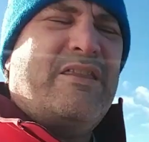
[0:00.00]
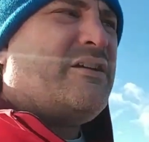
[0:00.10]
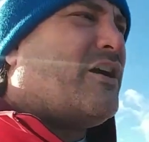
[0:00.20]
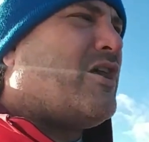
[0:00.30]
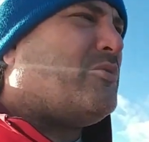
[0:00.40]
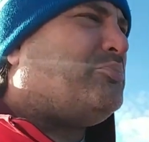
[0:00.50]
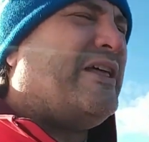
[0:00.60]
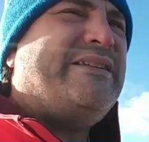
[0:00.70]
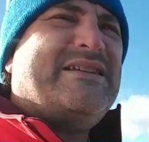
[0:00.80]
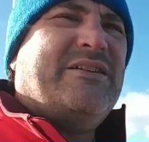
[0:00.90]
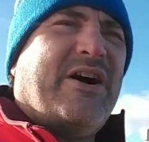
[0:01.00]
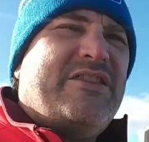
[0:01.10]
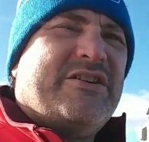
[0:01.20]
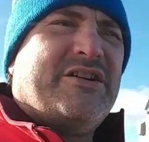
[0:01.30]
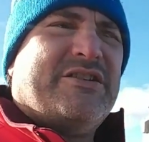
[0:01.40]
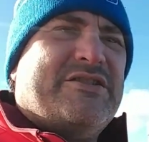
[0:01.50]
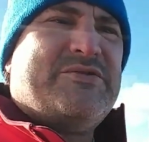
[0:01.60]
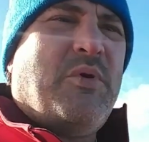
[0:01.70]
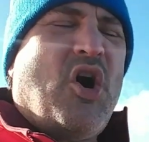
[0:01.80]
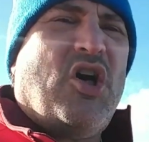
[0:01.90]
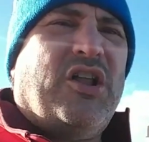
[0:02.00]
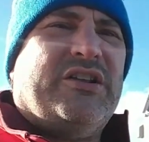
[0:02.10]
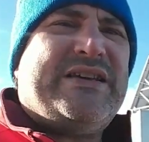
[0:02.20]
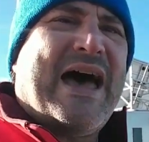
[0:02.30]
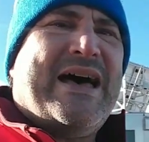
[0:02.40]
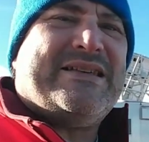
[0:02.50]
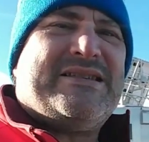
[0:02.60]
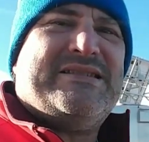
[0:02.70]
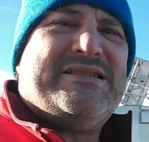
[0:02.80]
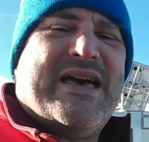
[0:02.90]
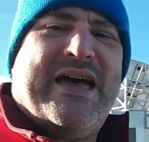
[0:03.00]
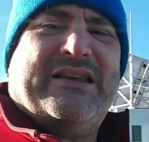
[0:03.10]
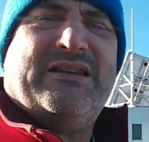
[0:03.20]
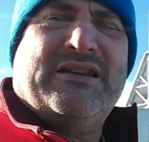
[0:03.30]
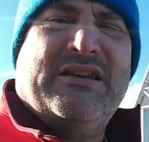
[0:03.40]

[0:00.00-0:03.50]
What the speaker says: There are plenty of other small tasks that